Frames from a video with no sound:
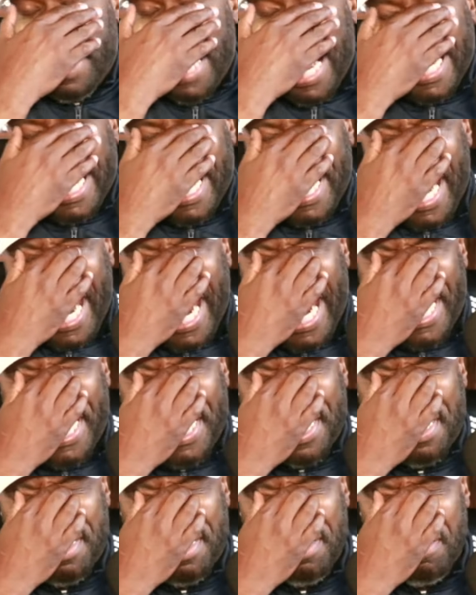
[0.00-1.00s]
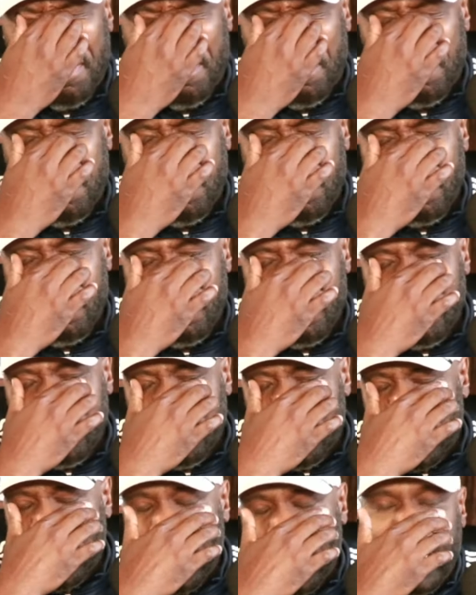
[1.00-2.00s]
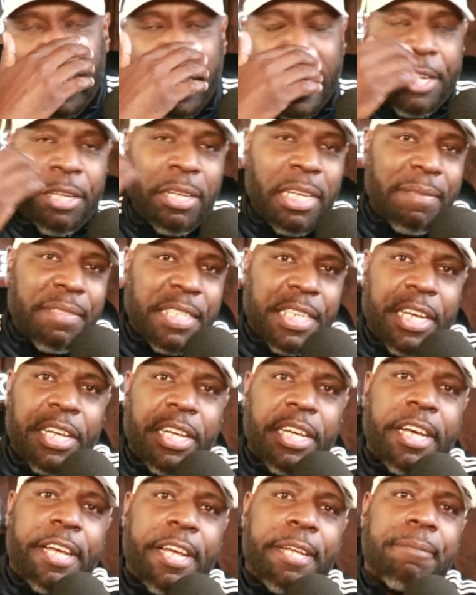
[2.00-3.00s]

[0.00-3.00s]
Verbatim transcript: in the eighties and you lived in the hood